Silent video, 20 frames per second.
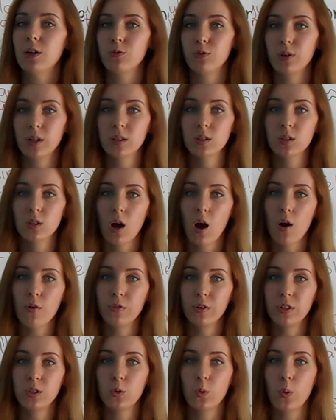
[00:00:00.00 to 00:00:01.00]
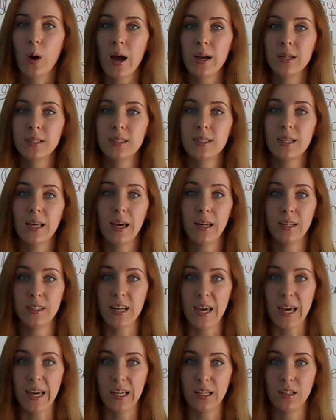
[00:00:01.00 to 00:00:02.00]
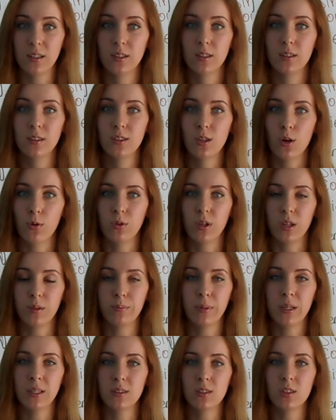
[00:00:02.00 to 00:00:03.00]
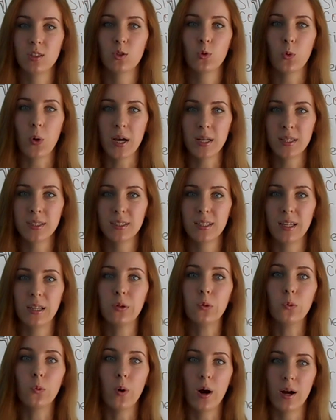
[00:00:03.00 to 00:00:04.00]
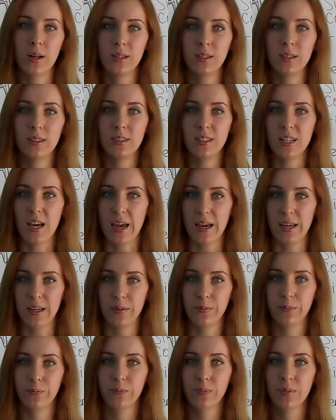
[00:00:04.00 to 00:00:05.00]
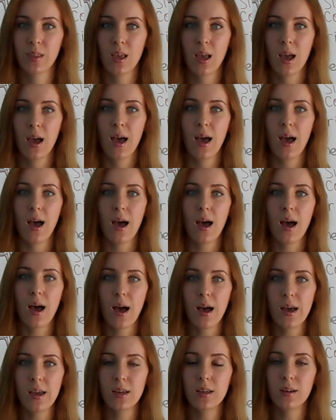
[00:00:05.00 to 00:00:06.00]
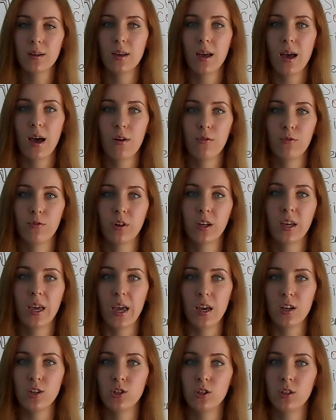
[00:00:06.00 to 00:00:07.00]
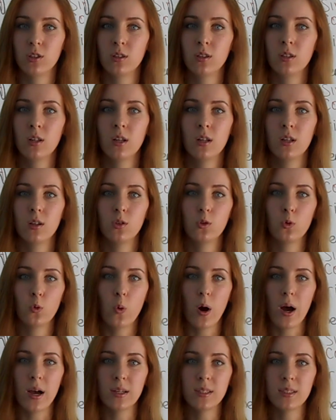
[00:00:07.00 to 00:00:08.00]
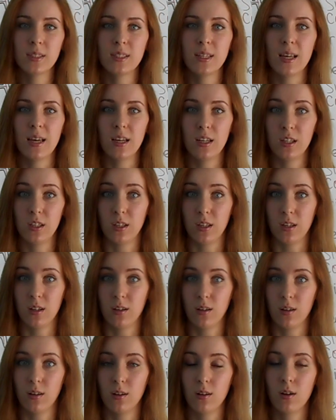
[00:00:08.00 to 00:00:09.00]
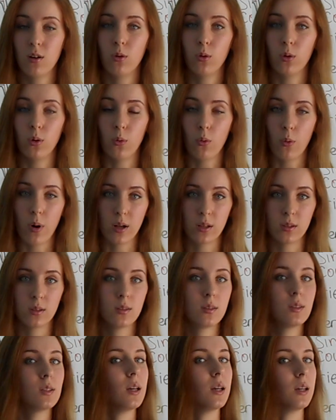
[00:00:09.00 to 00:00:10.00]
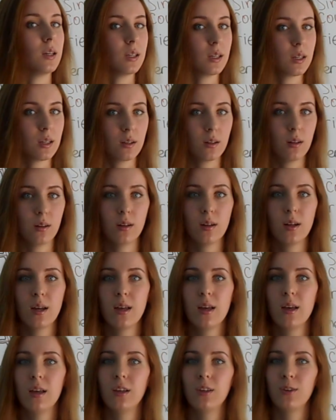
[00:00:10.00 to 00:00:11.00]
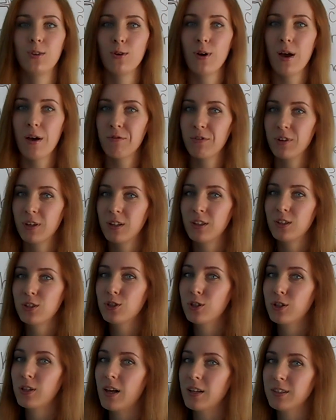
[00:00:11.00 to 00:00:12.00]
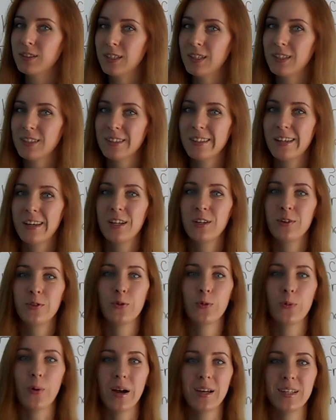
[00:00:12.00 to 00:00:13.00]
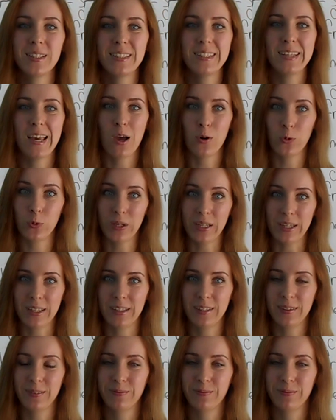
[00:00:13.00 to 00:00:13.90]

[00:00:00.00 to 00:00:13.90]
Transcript: drinks coffee twice a day. So that means twice in one day. I have vacation twice a year or once a year. You have English classes twice a week.